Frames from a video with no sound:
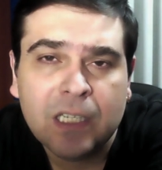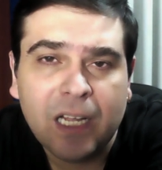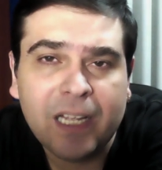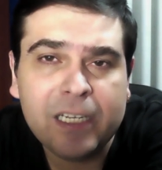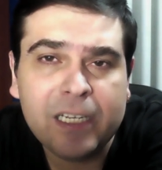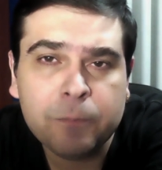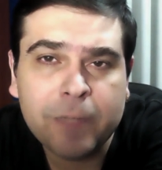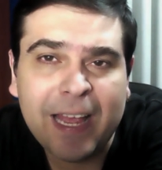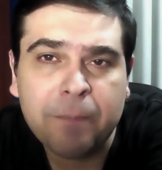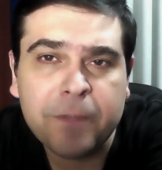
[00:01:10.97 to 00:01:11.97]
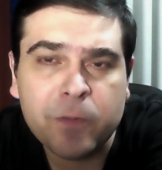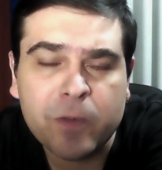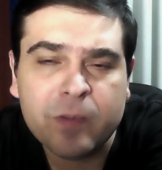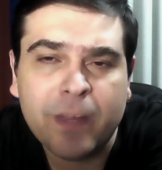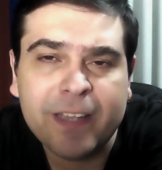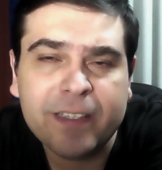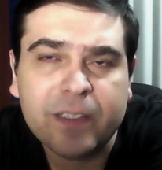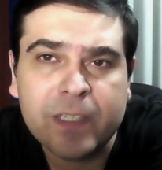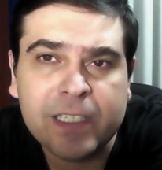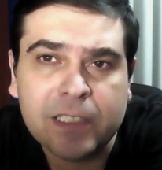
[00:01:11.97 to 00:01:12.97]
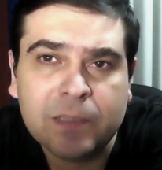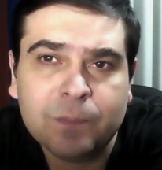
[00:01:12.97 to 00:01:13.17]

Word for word: I am happy with my career.